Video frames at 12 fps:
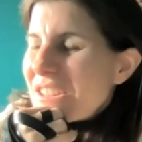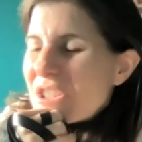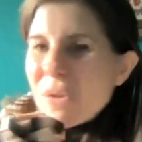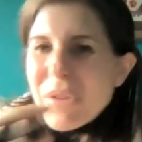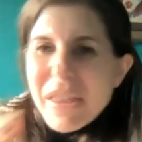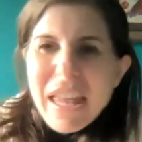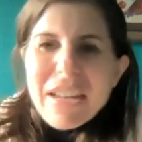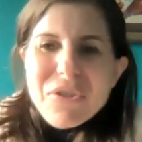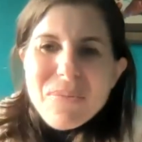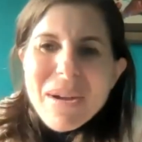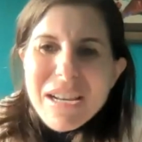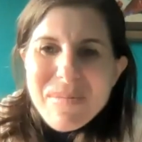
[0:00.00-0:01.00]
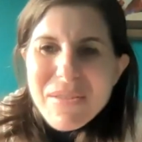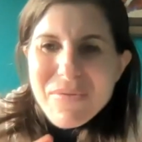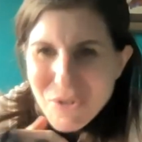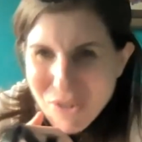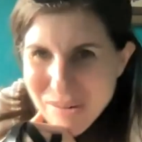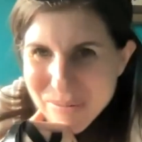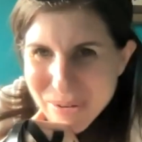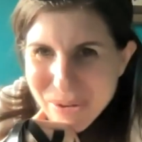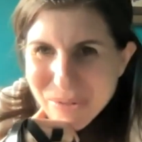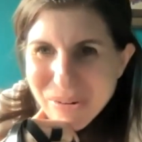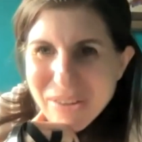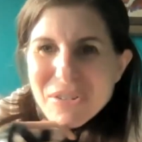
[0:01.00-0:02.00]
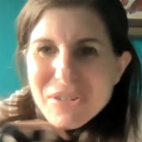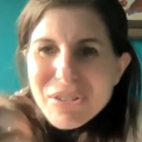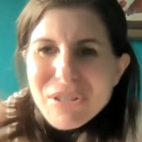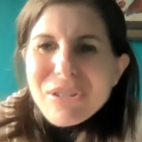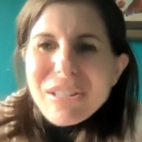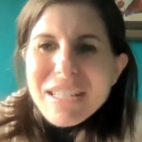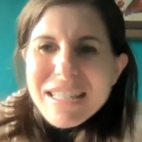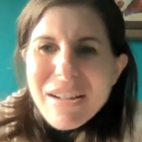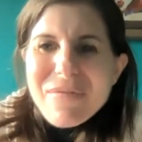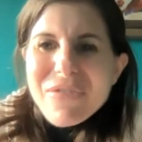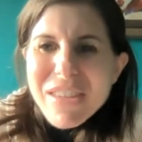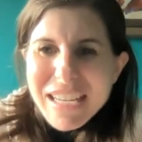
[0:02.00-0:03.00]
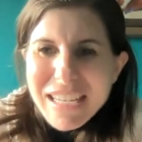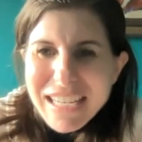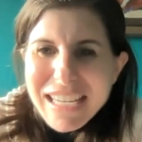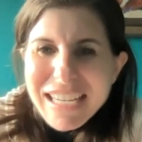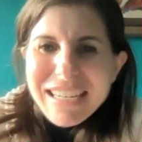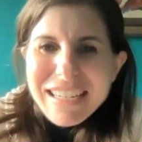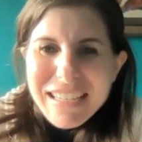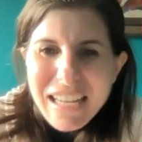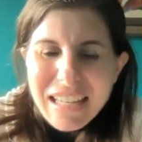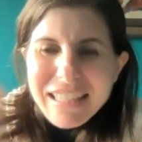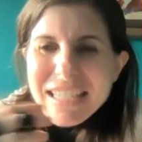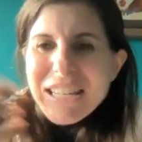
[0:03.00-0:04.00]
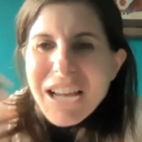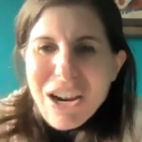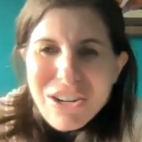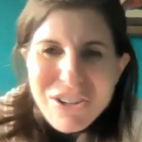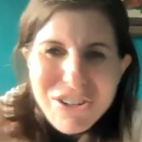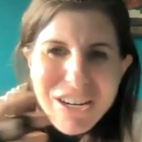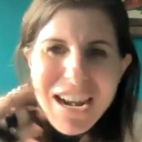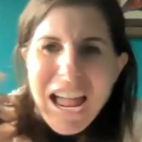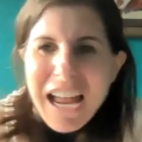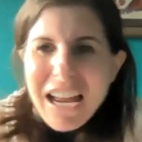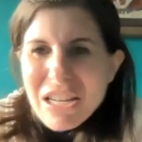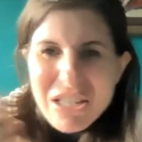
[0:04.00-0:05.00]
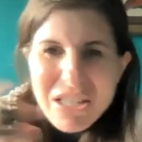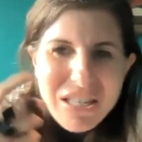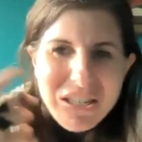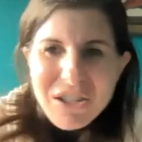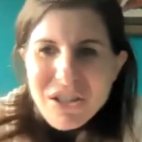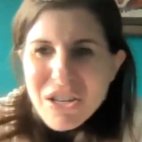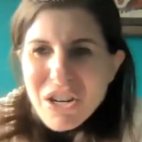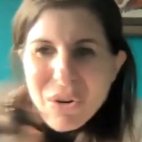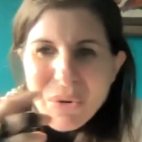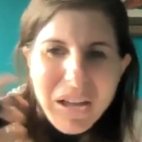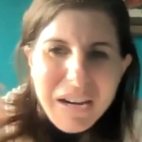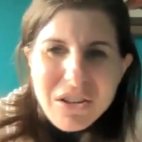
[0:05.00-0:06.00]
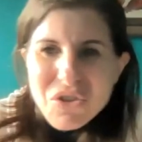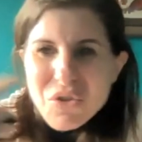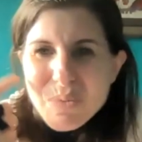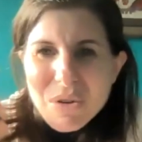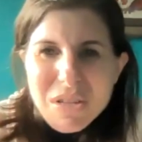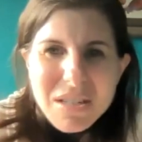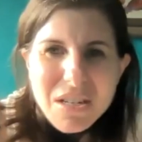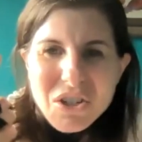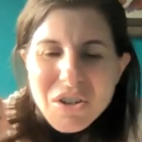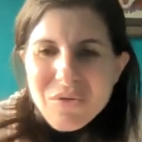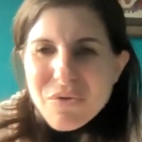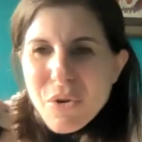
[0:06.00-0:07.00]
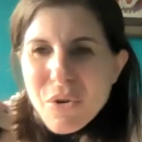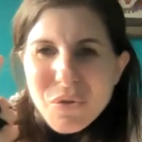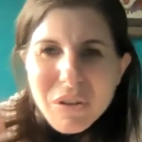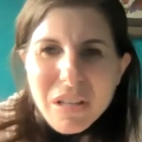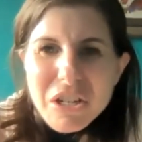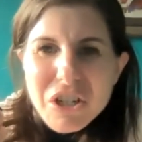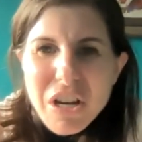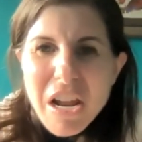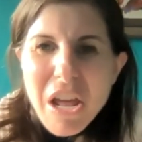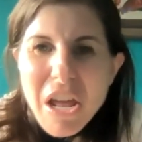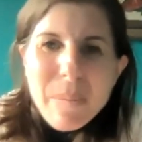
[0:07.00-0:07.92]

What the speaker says: So that's reminding me of your grandmother, right? There's clearly something in at least Ashkenaz, you know, kind of superstition, folk religion.